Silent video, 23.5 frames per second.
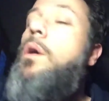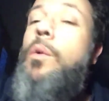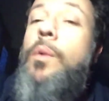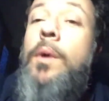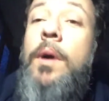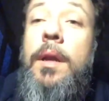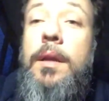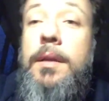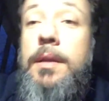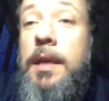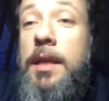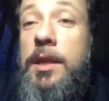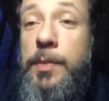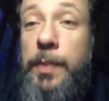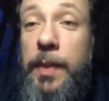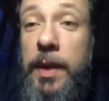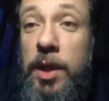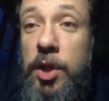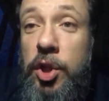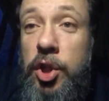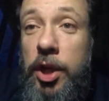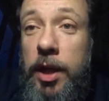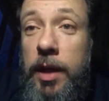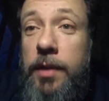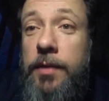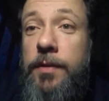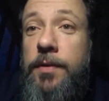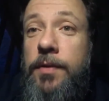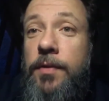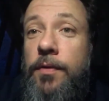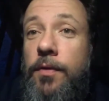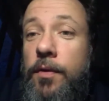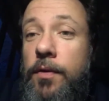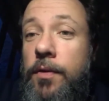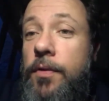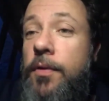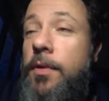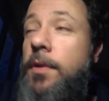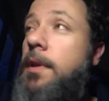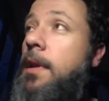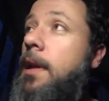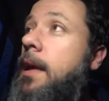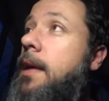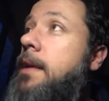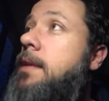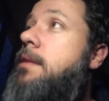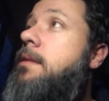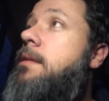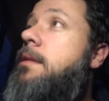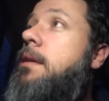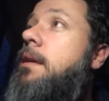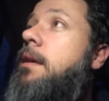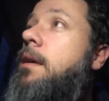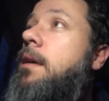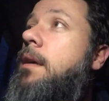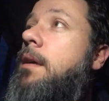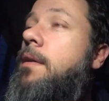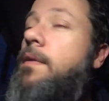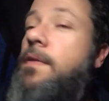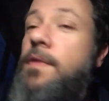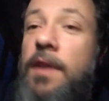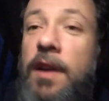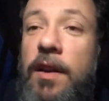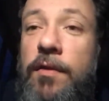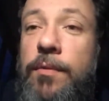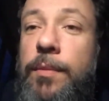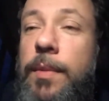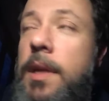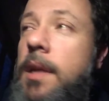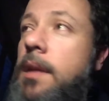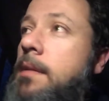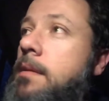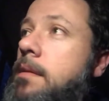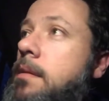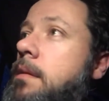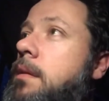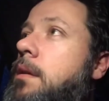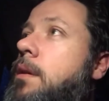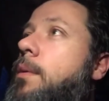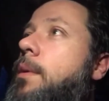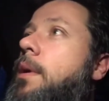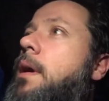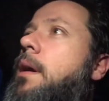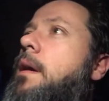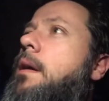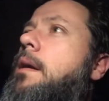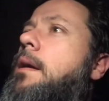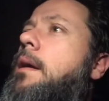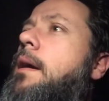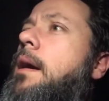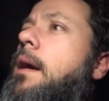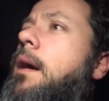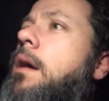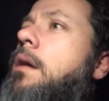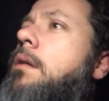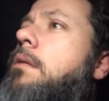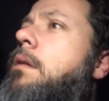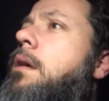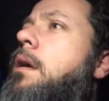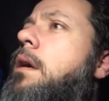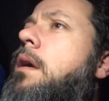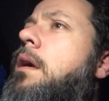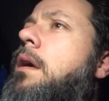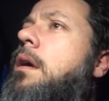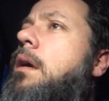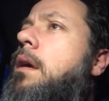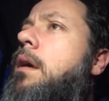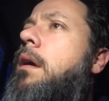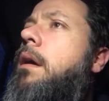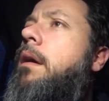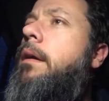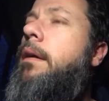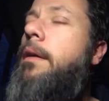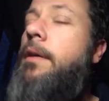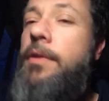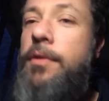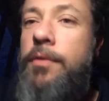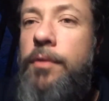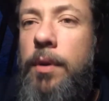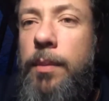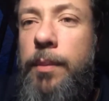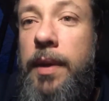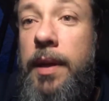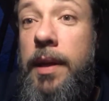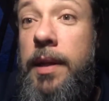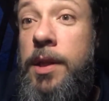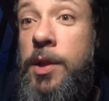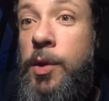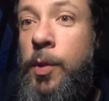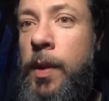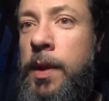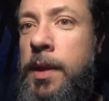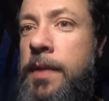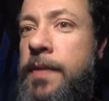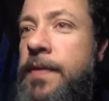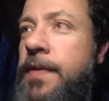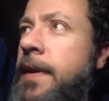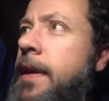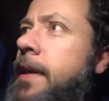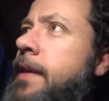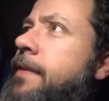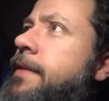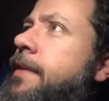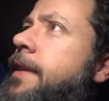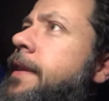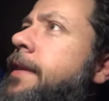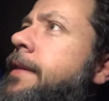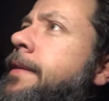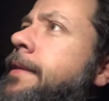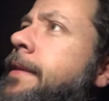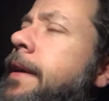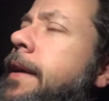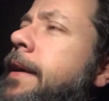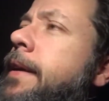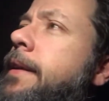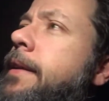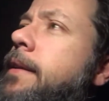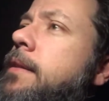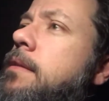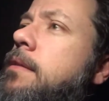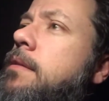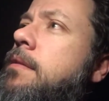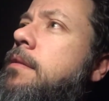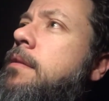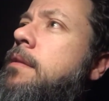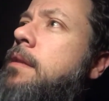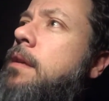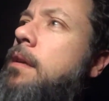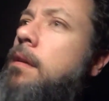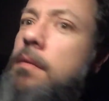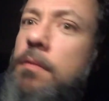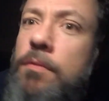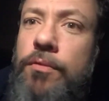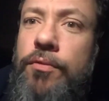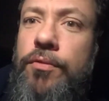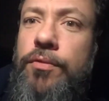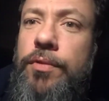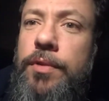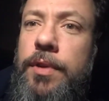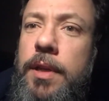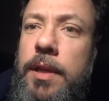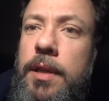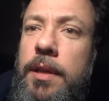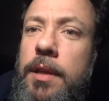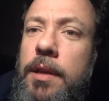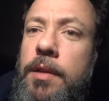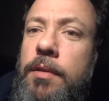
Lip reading: Well, it has been shit for the last 5 minutes. We are now 3 minutes 25 in, and it's still really